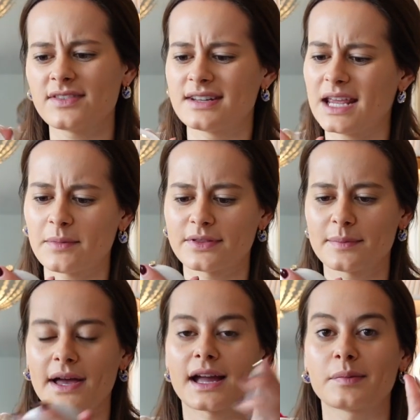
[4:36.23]
have a name on the
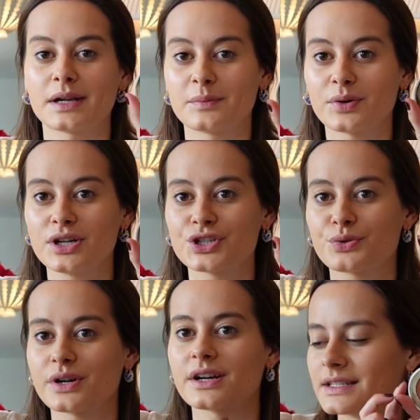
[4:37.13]
back, but I'm pretty
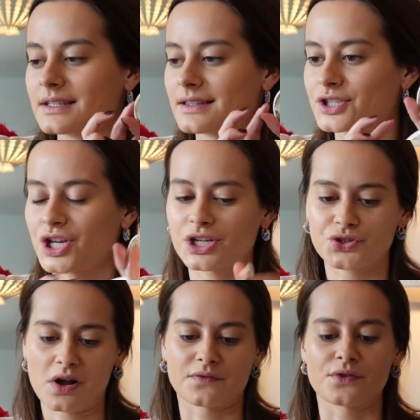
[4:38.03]
sure this is in the shade
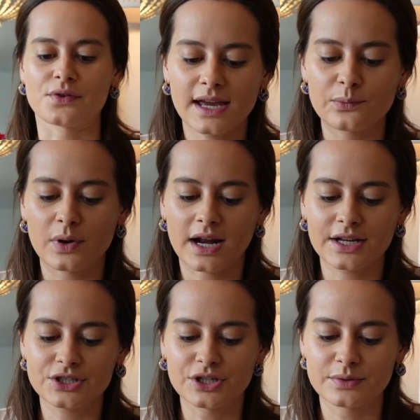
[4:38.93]
Truffle. And what I
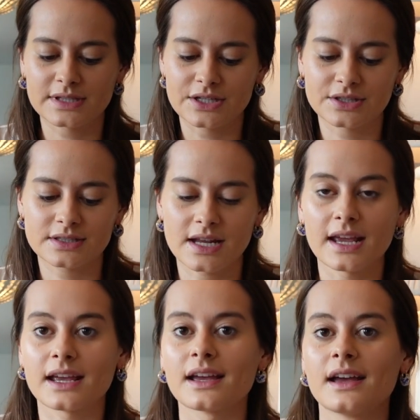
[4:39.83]
do is I just
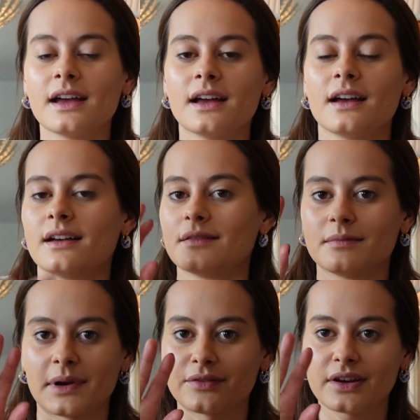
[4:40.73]
take
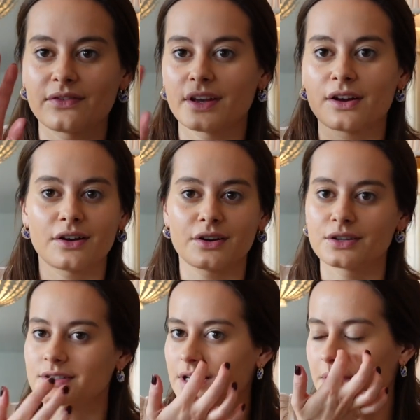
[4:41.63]
my ring finger or you
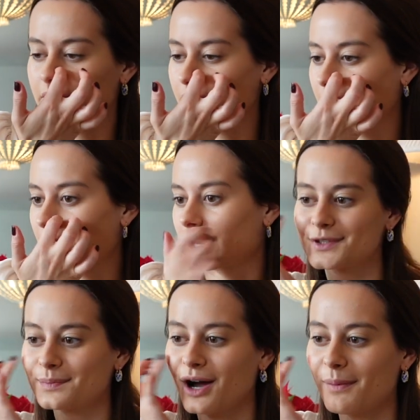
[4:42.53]
can take whatever finger.
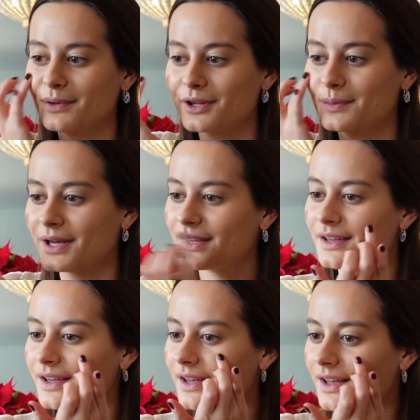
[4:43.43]
Just pop a little bit
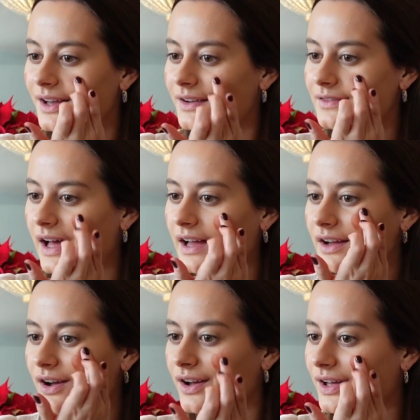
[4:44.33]
of
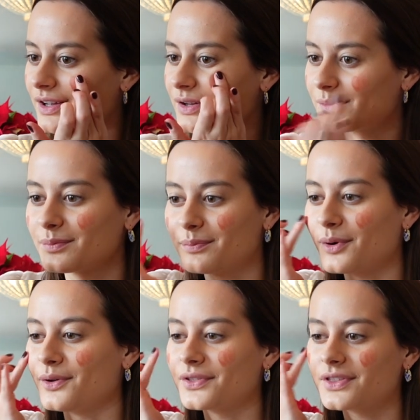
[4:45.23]
that on
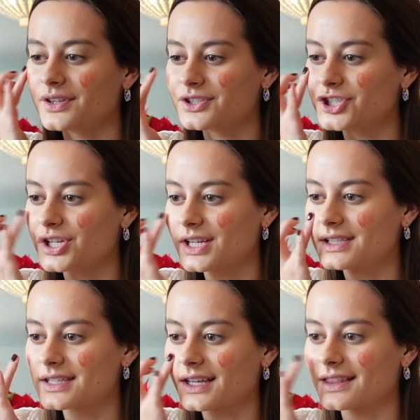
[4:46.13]
both
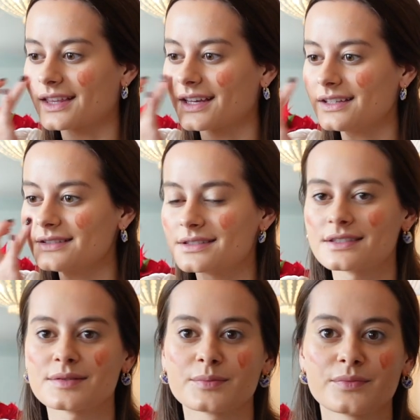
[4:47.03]
cheeks like
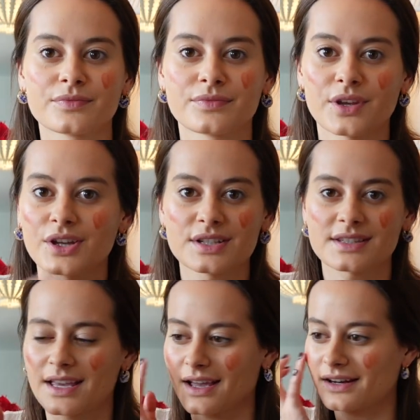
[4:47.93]
this. You can just
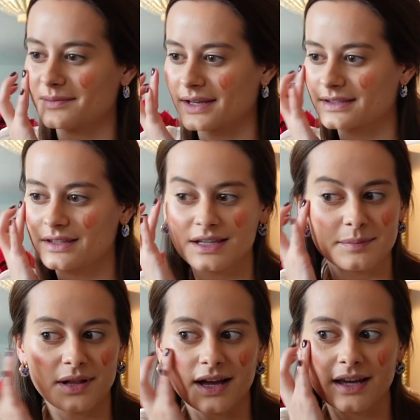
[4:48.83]
like kind of messily
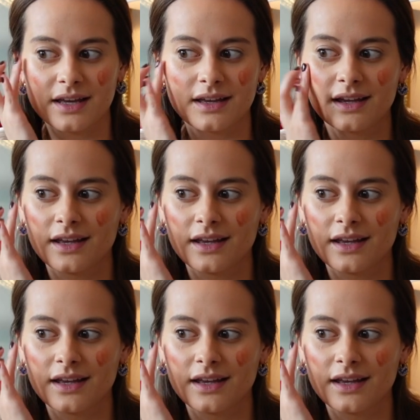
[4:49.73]
apply it